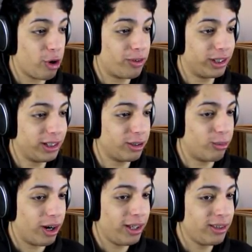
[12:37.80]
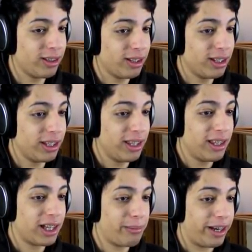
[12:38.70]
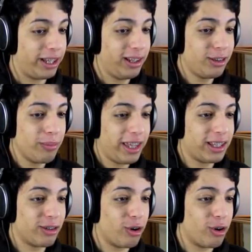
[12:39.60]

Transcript: over here, right? Come on, I need to make